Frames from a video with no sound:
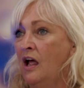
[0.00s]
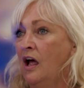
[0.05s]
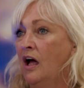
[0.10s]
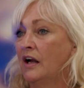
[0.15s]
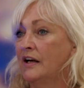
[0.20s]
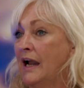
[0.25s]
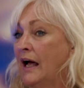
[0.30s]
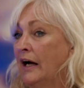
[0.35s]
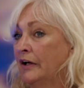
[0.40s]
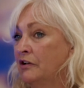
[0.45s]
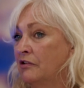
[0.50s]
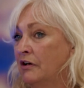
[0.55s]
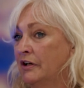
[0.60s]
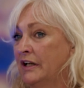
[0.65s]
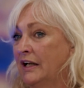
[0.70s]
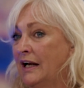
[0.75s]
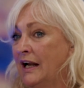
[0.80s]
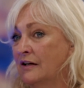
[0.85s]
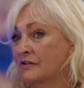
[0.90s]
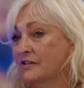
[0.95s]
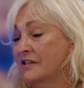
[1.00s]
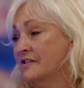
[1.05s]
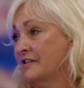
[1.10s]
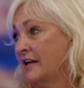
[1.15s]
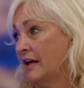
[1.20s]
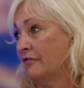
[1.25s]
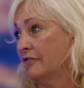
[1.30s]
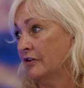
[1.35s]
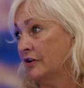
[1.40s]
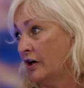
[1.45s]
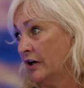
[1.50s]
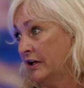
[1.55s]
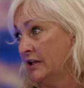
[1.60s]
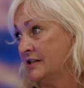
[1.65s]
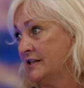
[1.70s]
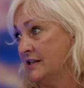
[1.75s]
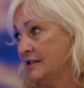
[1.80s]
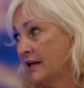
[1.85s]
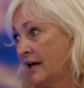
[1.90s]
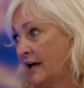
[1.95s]
Now you're only allowed to stay for
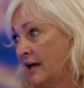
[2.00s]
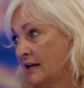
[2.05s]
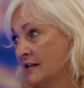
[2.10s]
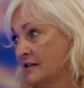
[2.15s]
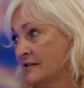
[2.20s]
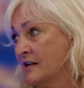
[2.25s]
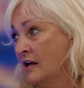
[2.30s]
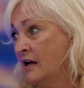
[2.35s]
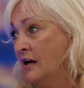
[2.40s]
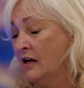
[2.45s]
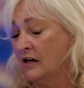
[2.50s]
90 days.